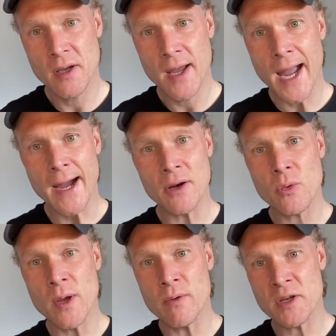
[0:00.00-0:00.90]
How do
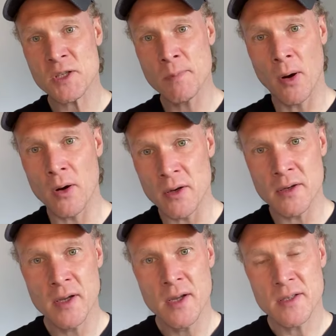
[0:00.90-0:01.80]
we respond
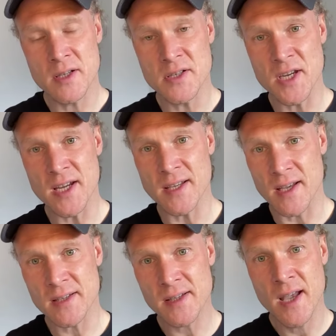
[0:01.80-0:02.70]
to
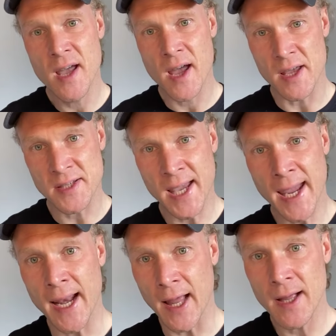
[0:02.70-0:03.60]
Jesus as
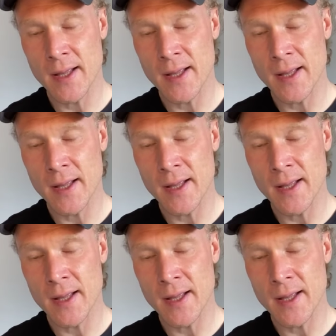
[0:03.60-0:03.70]
healer?